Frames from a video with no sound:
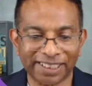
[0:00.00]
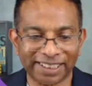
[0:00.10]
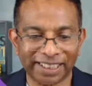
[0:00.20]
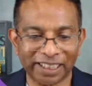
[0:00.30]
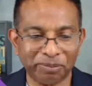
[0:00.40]
see
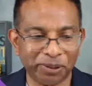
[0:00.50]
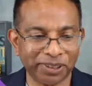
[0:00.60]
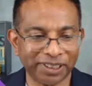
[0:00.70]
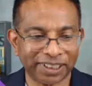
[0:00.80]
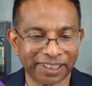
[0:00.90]
the
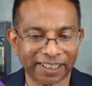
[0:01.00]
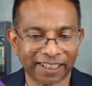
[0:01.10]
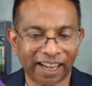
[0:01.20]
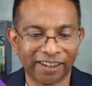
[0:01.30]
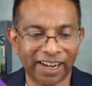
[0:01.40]
leaderboard.
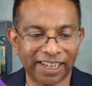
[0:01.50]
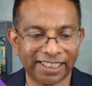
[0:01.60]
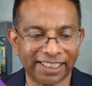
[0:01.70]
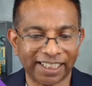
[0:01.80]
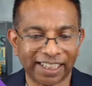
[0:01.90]

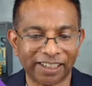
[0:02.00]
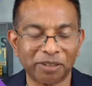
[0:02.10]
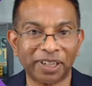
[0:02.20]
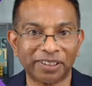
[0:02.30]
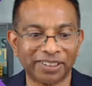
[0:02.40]
Arani, I
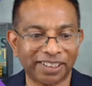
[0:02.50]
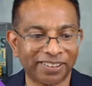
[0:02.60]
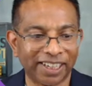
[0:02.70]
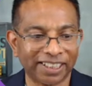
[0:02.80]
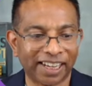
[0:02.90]
hope I got that
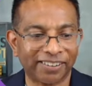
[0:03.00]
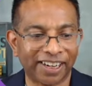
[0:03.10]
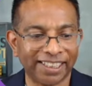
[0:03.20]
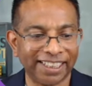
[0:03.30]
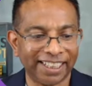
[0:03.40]
right.
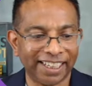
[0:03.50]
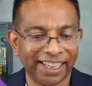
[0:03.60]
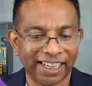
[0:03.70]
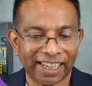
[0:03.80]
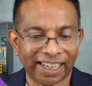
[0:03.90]
Arani
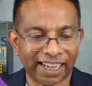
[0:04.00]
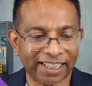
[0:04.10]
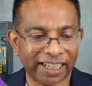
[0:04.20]
and